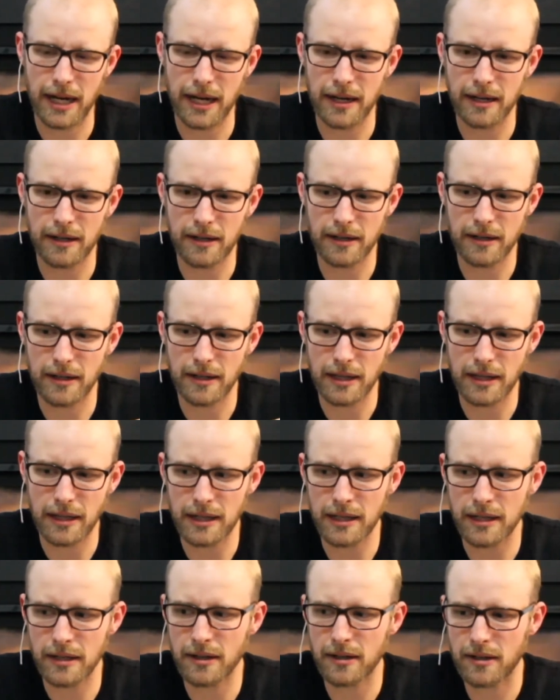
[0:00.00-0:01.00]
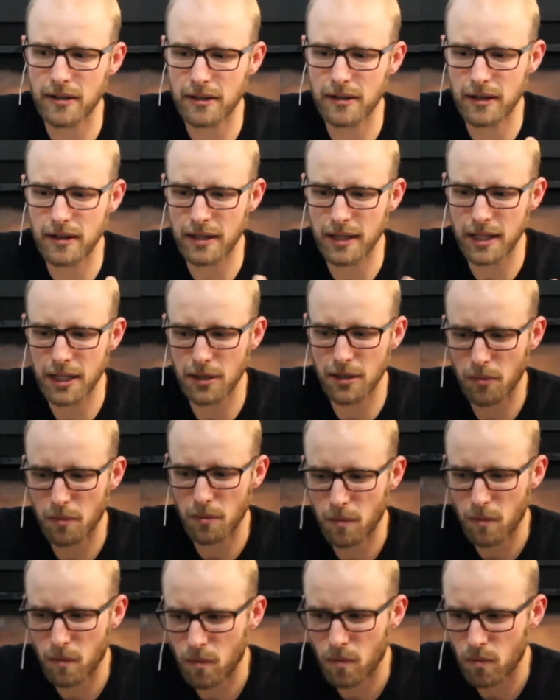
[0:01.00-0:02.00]
and then the
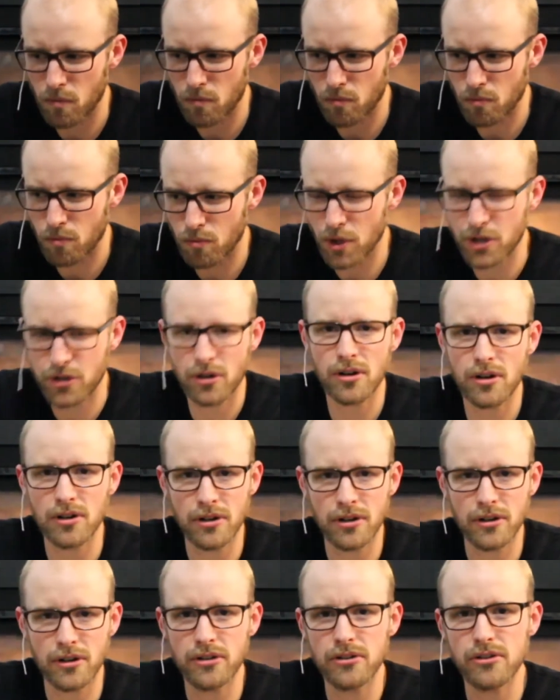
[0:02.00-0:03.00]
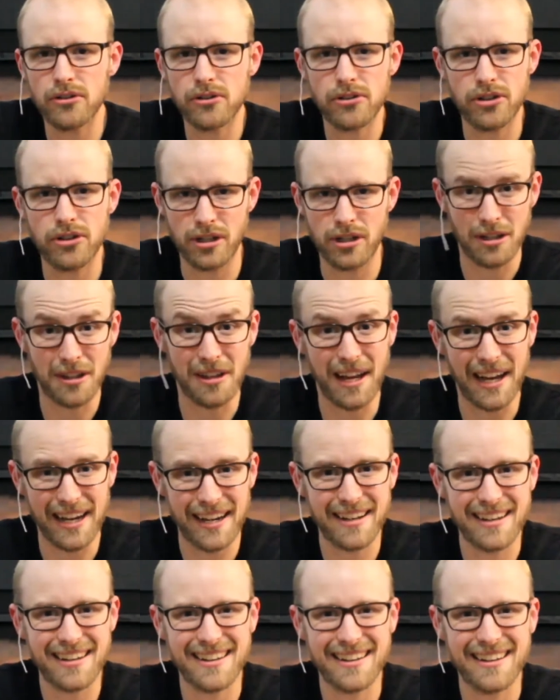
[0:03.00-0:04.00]
return to the
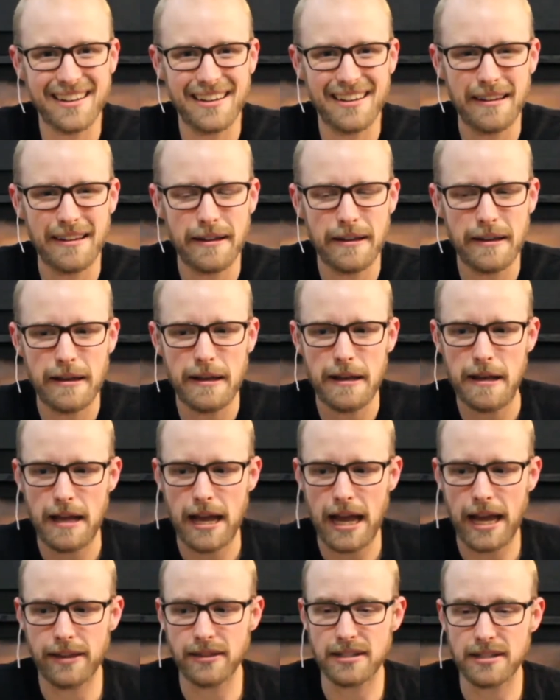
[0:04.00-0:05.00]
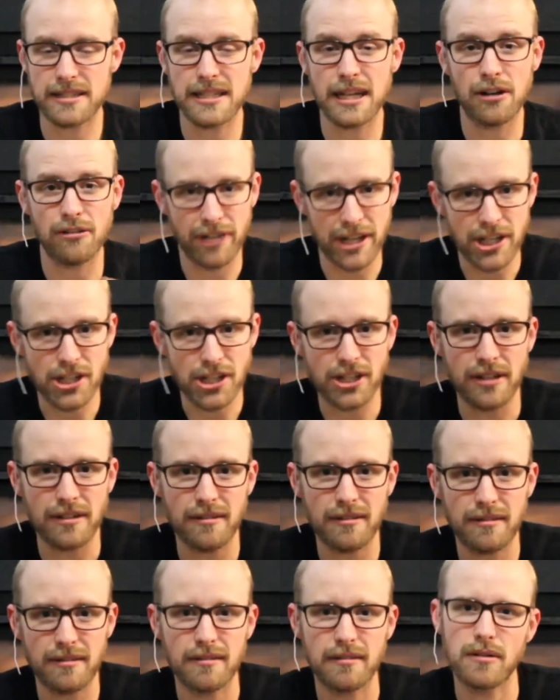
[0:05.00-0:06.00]
light and the
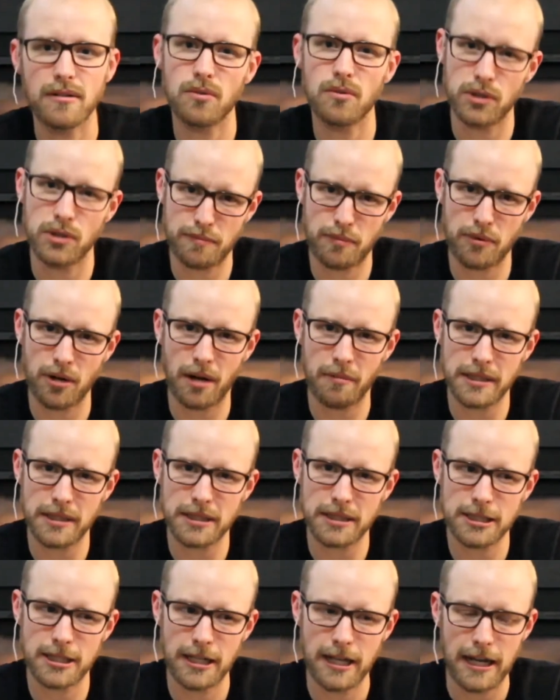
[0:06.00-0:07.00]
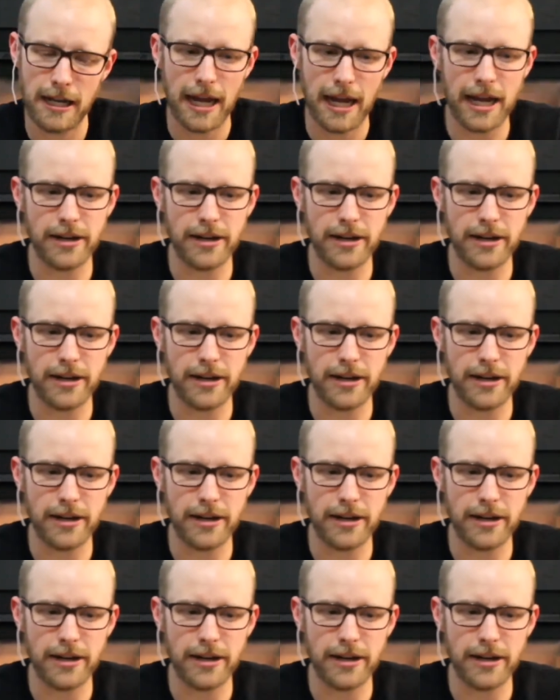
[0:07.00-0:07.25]
salvation was promised.